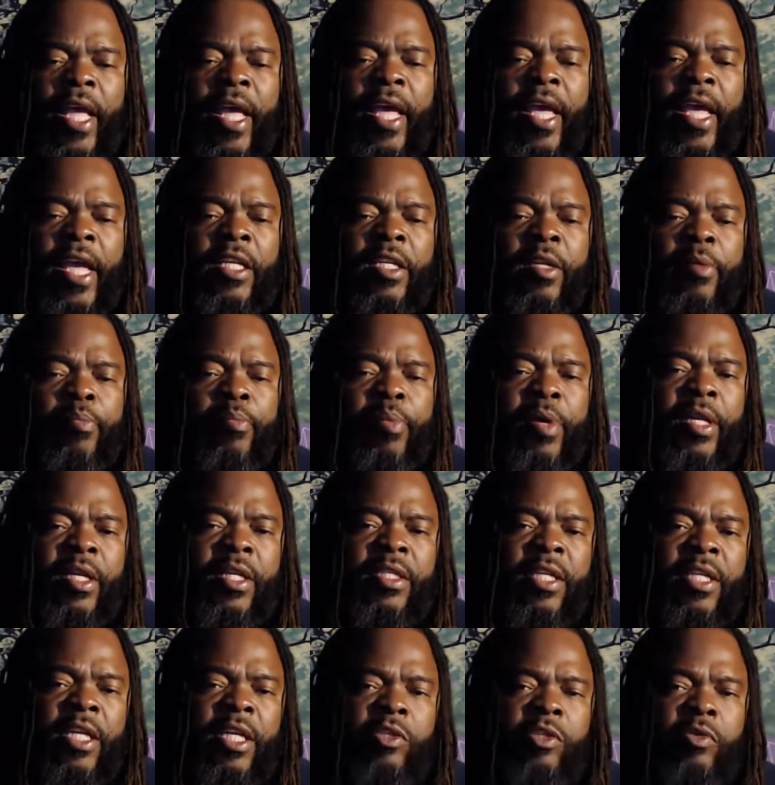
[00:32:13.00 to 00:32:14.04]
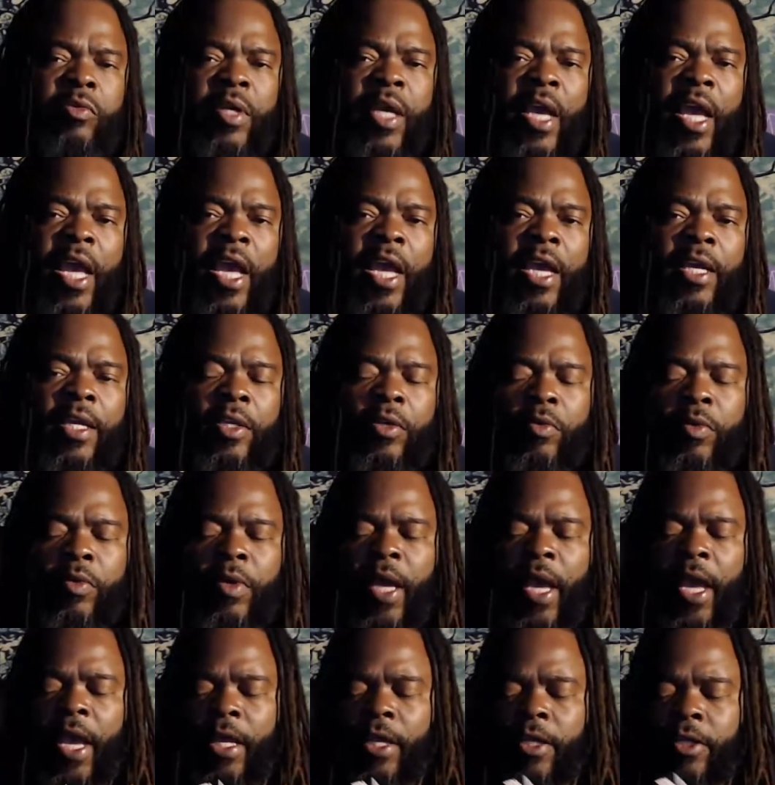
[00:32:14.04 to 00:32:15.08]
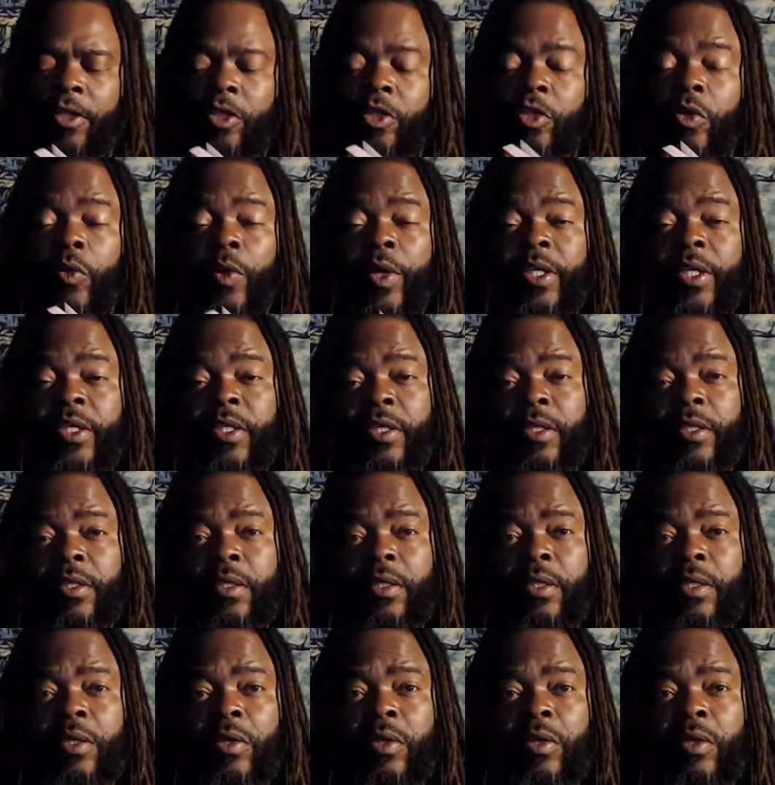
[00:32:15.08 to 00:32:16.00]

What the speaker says: independence that you gain choices,